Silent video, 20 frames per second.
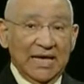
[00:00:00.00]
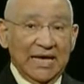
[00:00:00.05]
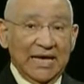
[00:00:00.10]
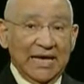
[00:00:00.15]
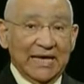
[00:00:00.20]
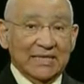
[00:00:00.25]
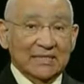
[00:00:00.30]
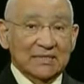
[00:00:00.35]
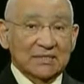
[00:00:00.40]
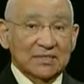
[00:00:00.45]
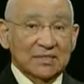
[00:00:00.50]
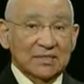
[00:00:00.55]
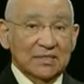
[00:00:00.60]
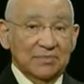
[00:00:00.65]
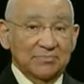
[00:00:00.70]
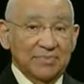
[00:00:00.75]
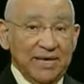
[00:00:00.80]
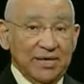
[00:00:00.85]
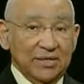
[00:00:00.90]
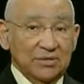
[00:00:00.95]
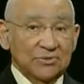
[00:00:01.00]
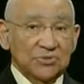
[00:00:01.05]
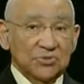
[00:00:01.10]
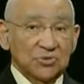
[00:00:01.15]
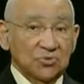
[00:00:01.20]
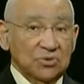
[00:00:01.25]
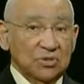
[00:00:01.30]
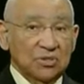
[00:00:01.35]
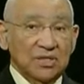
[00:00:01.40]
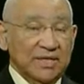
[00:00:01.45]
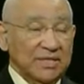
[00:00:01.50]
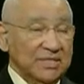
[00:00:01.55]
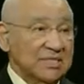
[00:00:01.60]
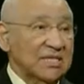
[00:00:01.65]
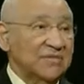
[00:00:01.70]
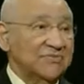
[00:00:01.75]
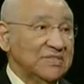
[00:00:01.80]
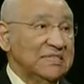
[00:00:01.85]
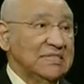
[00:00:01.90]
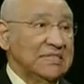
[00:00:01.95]
And the males scored like
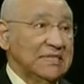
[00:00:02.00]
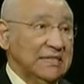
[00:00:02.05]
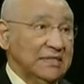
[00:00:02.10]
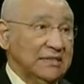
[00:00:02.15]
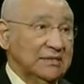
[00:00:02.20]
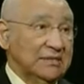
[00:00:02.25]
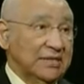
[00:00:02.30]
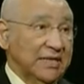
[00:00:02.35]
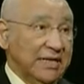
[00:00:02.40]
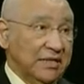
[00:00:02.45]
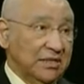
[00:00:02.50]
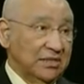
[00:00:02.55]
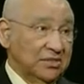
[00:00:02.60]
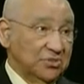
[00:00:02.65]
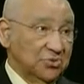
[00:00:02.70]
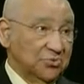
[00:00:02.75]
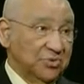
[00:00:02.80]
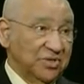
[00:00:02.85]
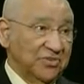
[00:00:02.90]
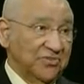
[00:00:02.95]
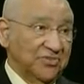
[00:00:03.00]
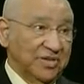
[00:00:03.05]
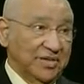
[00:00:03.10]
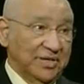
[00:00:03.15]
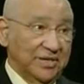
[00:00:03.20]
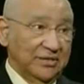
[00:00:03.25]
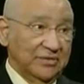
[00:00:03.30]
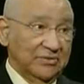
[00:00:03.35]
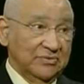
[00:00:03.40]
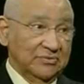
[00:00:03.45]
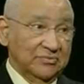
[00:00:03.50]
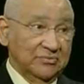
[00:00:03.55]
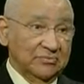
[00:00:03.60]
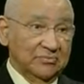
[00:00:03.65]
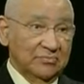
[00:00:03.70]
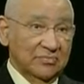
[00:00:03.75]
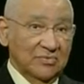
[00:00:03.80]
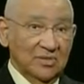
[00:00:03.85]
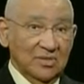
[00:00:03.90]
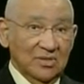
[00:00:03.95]
17 out of the 25.
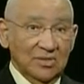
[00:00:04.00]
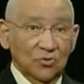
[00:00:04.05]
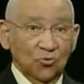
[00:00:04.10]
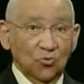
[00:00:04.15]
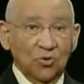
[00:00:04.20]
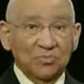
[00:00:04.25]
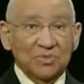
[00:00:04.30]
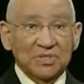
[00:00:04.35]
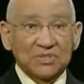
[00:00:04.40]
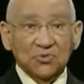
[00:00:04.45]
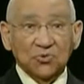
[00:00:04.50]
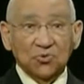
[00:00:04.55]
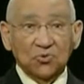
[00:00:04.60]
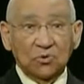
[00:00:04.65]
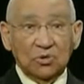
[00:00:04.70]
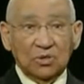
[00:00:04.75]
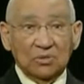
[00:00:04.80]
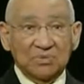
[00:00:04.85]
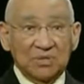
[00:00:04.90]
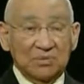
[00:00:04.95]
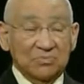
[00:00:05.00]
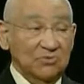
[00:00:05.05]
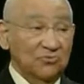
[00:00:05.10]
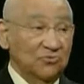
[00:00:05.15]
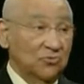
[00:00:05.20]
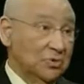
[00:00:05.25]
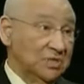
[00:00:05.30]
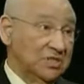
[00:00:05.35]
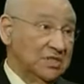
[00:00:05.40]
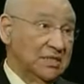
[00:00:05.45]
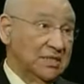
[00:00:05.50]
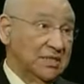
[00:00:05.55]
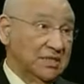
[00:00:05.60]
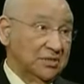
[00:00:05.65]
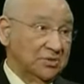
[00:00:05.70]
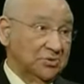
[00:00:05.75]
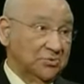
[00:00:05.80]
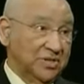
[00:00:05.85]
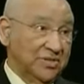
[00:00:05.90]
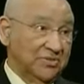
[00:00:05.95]
The women scored maybe 14
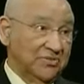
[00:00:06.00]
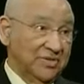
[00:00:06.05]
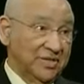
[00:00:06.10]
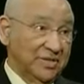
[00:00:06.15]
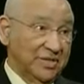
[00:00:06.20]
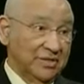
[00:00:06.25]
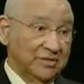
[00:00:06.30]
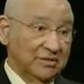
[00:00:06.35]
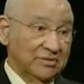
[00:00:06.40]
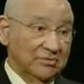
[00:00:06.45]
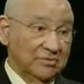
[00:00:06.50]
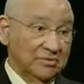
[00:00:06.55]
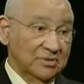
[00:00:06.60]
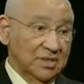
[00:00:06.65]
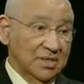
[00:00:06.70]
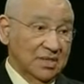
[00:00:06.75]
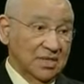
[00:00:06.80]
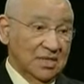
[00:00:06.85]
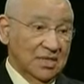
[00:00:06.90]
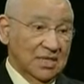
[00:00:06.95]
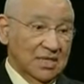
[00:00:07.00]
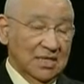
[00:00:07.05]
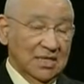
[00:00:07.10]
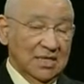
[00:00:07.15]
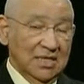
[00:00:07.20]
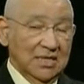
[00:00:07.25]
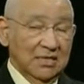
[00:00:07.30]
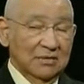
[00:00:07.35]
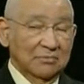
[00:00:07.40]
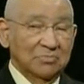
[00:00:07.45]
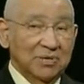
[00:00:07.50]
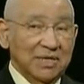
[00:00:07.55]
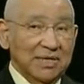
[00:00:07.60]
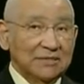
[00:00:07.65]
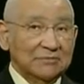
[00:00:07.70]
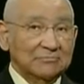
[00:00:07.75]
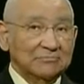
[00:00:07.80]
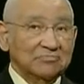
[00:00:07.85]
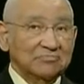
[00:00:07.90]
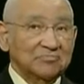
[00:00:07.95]
out of 25.
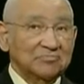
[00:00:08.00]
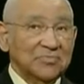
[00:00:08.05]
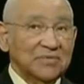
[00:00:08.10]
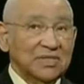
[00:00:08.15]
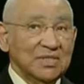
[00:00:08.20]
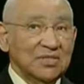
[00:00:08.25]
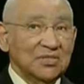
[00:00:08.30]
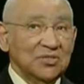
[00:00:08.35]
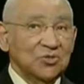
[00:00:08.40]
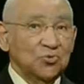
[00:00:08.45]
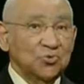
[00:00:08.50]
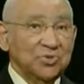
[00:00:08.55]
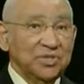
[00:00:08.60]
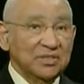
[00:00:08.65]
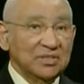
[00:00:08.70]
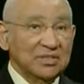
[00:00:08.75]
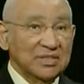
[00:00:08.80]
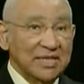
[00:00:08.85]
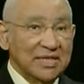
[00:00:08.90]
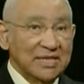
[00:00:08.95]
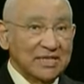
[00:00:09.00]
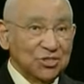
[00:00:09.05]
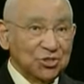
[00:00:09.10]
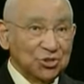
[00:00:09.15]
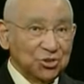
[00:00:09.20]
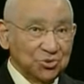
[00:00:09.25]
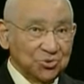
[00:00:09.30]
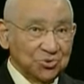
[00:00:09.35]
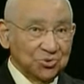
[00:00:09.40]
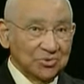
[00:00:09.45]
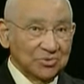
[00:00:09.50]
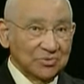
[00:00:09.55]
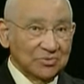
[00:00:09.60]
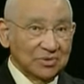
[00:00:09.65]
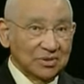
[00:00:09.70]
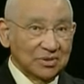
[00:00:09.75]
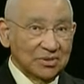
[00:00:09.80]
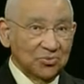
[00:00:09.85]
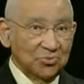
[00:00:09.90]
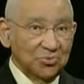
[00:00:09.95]
But the real issue,
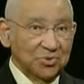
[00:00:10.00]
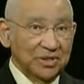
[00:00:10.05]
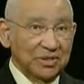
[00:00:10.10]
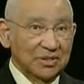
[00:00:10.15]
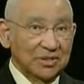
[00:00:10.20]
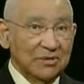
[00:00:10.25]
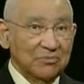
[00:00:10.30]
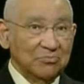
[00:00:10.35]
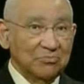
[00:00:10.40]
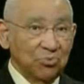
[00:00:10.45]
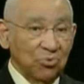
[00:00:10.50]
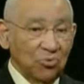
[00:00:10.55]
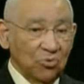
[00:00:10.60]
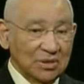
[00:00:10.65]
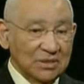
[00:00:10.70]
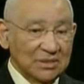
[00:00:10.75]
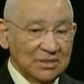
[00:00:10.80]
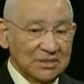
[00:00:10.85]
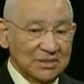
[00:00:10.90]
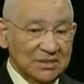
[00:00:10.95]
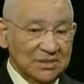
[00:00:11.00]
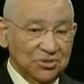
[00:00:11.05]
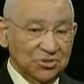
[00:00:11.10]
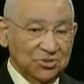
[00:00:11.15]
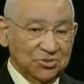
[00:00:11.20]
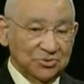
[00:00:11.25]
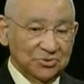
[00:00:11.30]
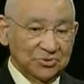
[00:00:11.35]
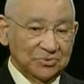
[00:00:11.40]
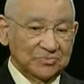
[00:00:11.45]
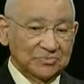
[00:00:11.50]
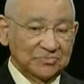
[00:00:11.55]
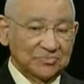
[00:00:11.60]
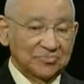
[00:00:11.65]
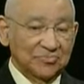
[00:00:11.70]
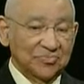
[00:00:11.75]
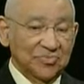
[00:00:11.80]
the real important issue,